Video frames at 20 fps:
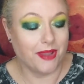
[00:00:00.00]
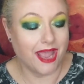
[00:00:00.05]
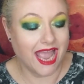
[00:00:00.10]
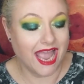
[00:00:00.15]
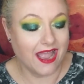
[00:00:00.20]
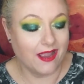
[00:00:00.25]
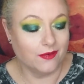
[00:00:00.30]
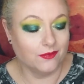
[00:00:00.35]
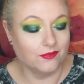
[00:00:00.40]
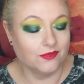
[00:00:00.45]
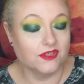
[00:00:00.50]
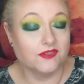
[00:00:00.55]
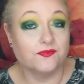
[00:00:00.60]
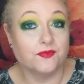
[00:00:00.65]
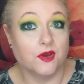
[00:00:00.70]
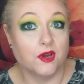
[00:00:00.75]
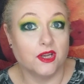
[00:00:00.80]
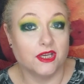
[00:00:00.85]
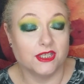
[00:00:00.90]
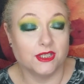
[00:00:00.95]

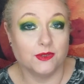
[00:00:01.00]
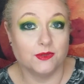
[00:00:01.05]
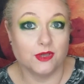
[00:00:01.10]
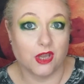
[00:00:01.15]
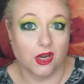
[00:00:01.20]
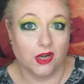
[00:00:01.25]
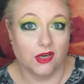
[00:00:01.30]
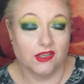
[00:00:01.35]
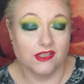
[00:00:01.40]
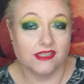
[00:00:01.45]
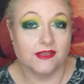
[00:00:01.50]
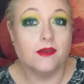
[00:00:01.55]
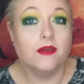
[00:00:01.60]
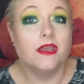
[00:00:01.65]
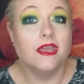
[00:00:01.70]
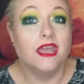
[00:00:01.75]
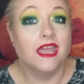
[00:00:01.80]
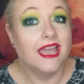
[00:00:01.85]
$42.